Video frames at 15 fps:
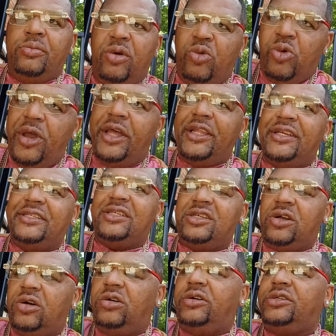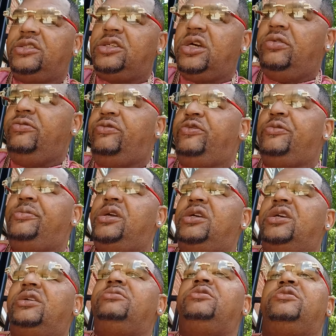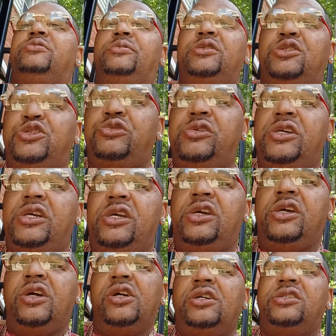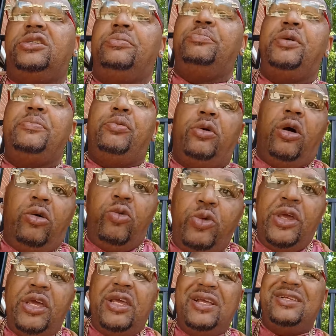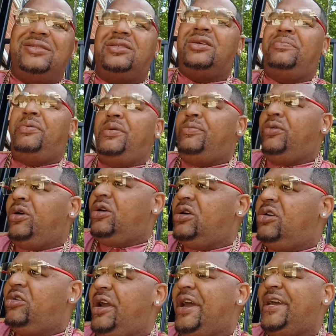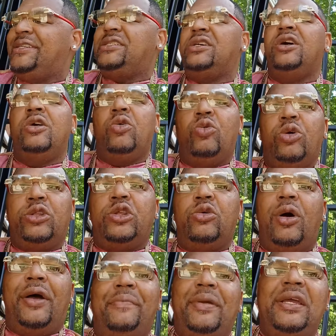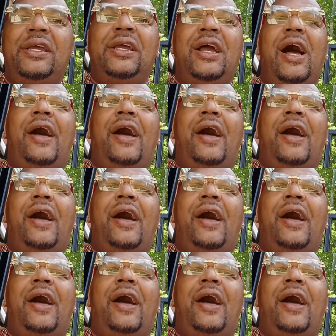But where does an orange come from? It comes from a tree. Some people are weeds. Some people are grass. What do I mean?